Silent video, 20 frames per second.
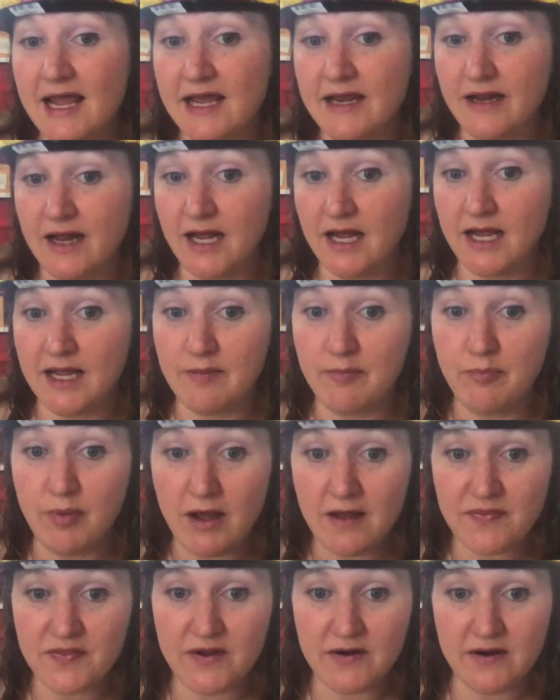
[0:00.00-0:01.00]
and I
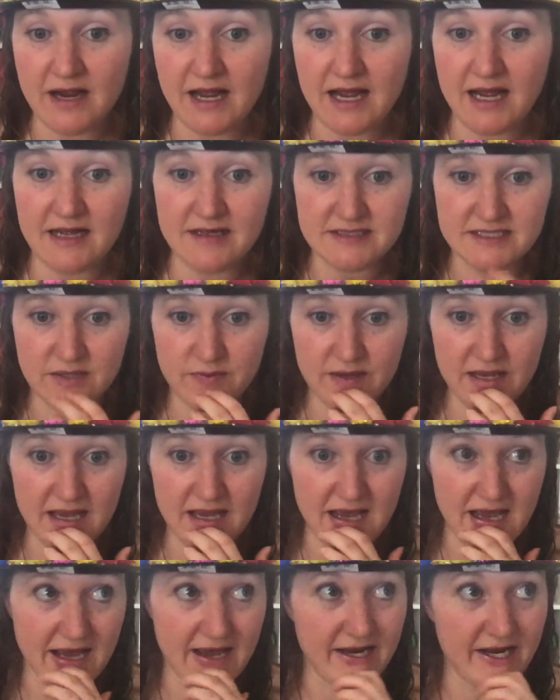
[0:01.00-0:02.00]
bought their hats, and we
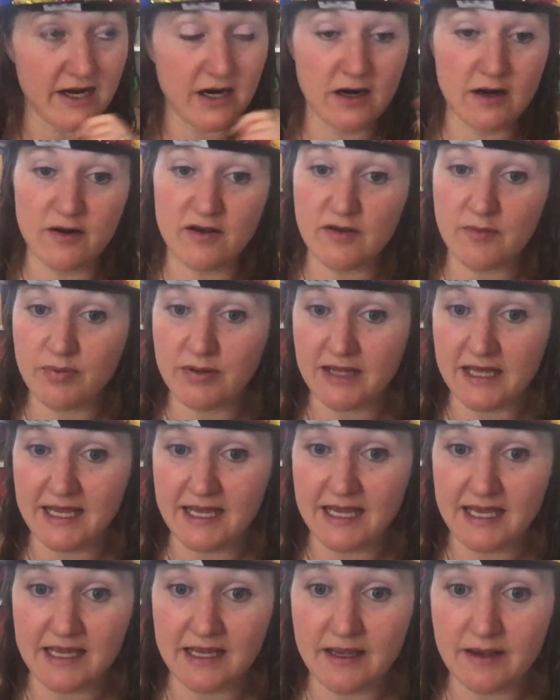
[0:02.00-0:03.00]
had our
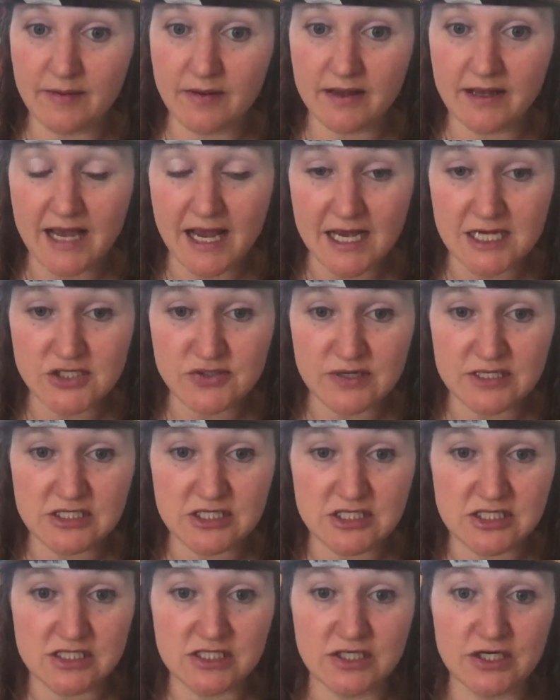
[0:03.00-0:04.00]
play cash
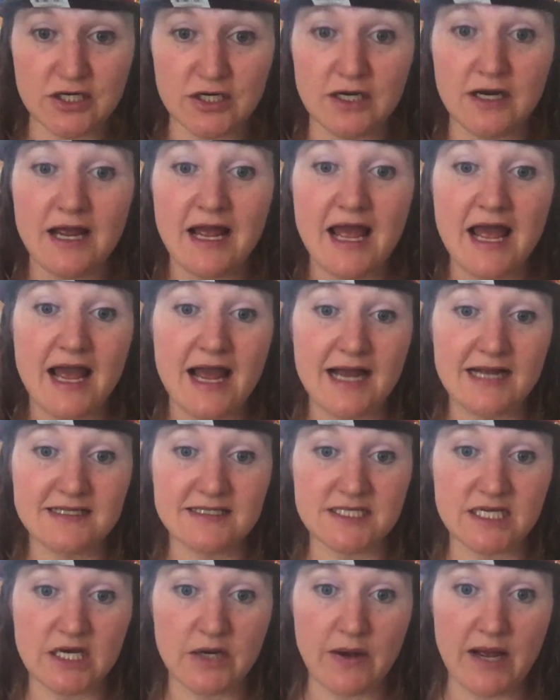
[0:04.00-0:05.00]
register, and
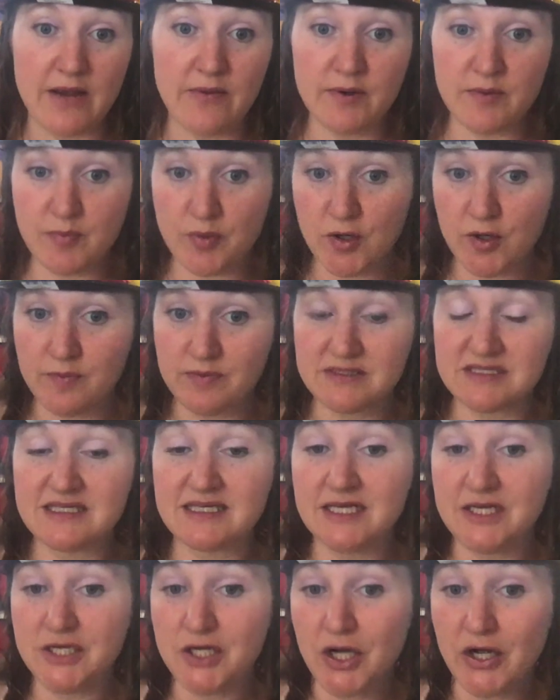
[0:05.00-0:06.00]
so I would
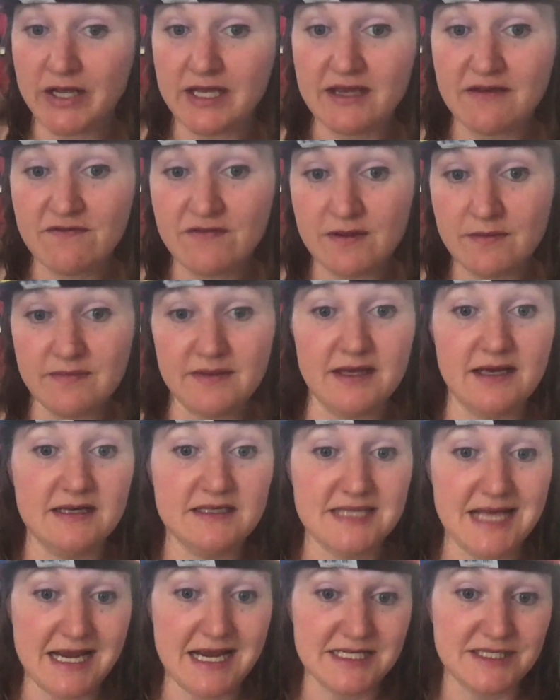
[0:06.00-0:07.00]
purposely not give them the
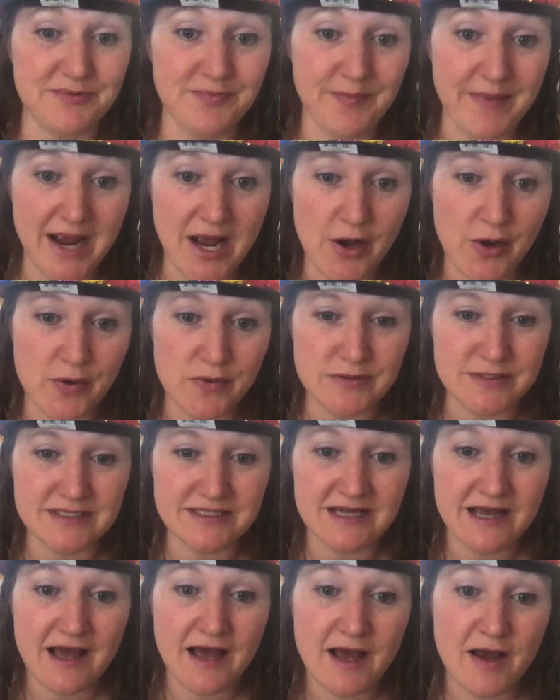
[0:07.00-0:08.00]
exact
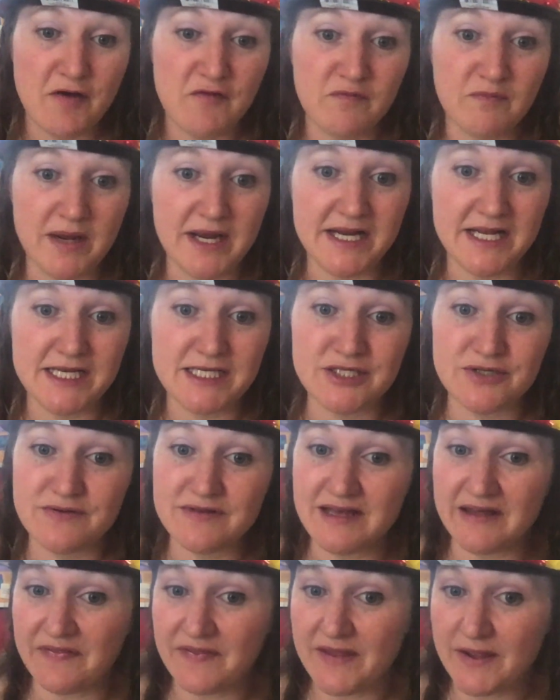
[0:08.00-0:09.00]
amount of money so
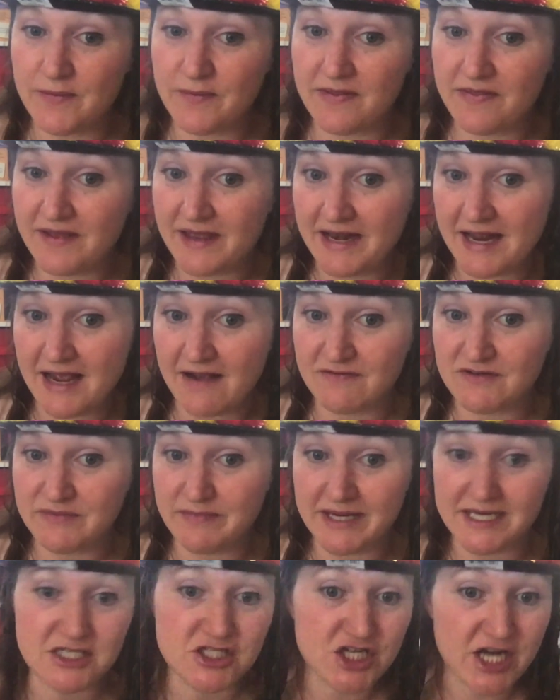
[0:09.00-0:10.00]
that they would then have to
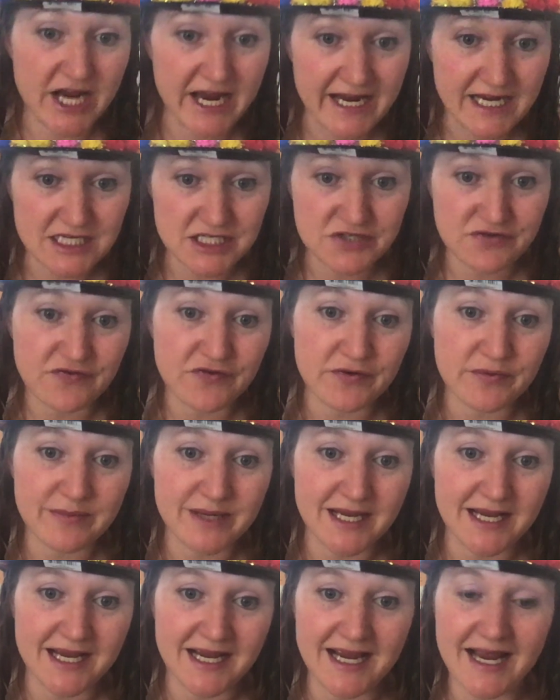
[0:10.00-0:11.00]
make change for
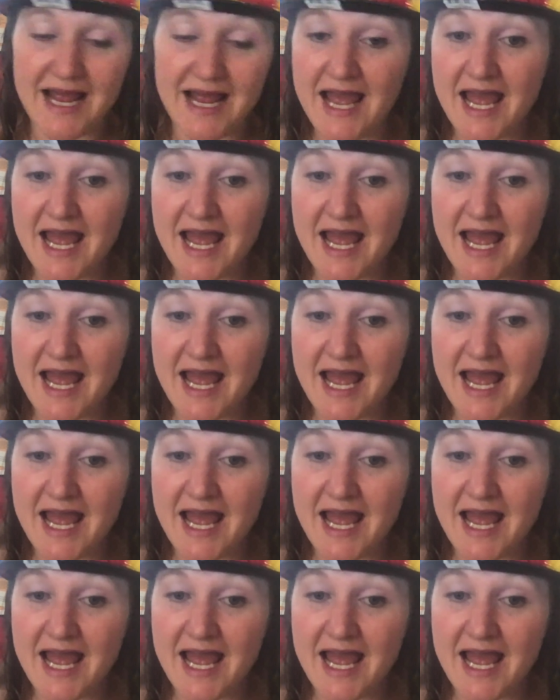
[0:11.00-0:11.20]
me.